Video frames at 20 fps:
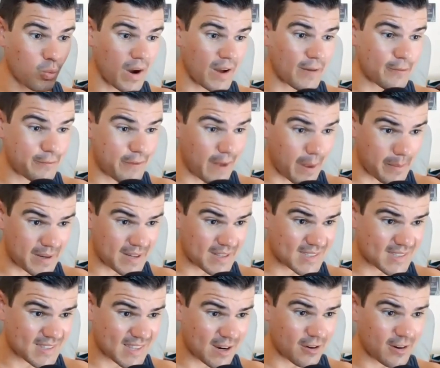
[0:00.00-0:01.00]
on what
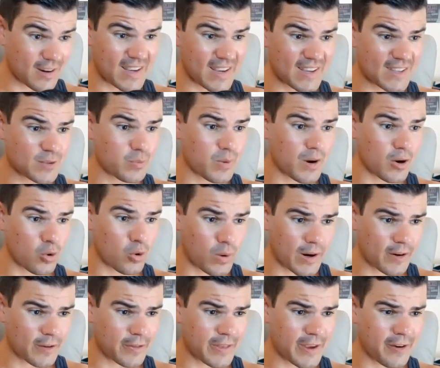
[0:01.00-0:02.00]
feminist theory is, what
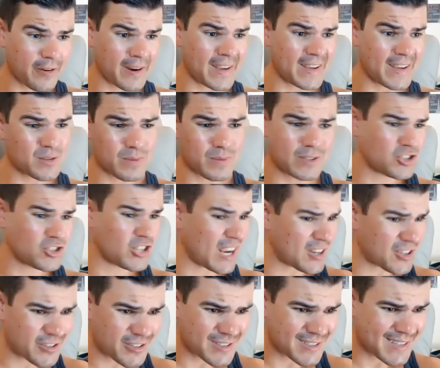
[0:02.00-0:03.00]
queer theory is, what
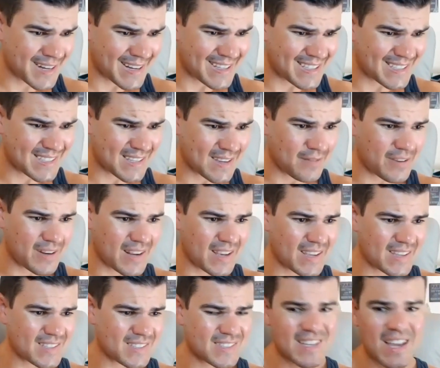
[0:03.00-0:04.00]
gender studies even
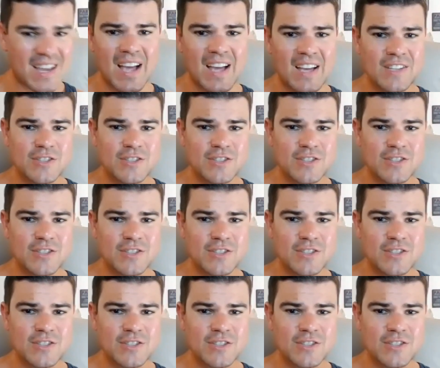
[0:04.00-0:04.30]
is.